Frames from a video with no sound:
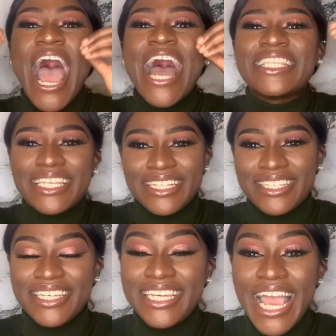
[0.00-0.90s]

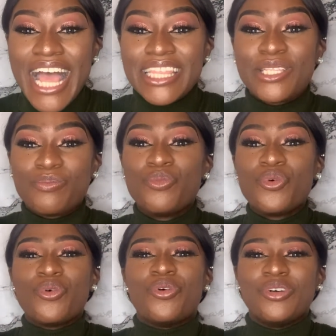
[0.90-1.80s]
added
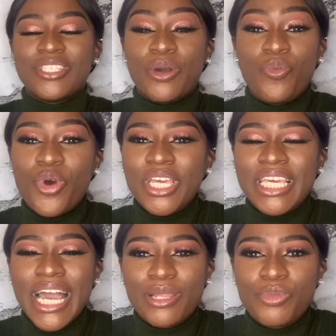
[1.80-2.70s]
more than what
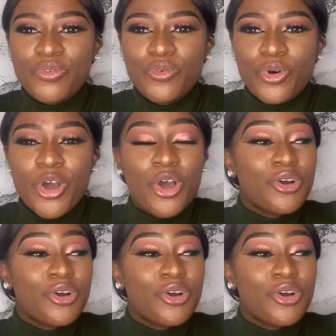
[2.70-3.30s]
he had before.